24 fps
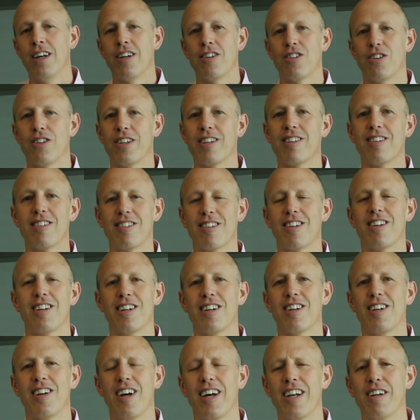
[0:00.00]
So this is
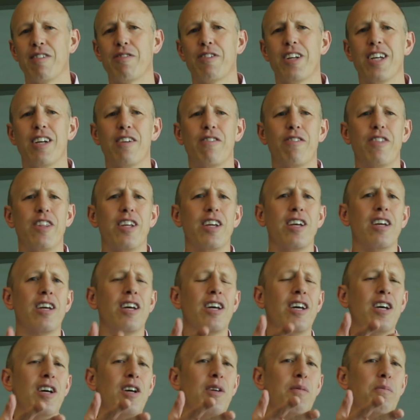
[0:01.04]
going to kind of give the
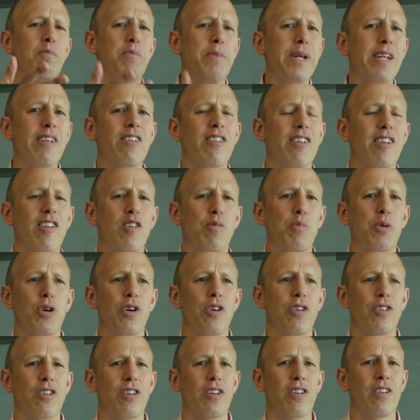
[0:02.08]
business
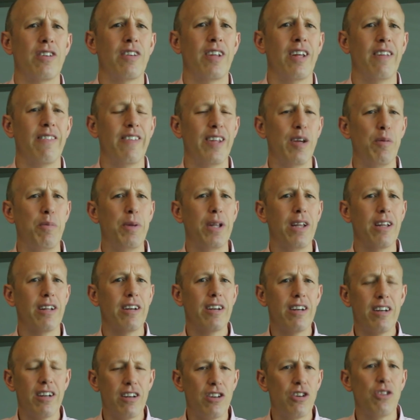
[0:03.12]
person the
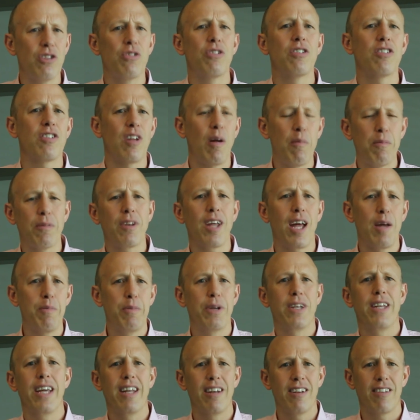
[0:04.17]
ability to do some type
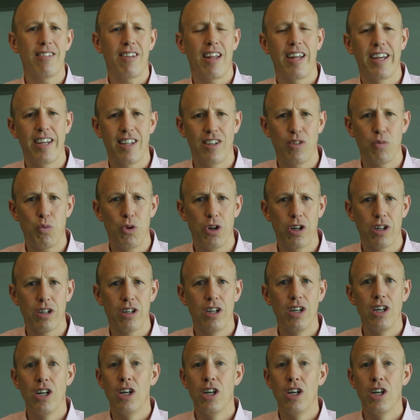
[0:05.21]
of data science work.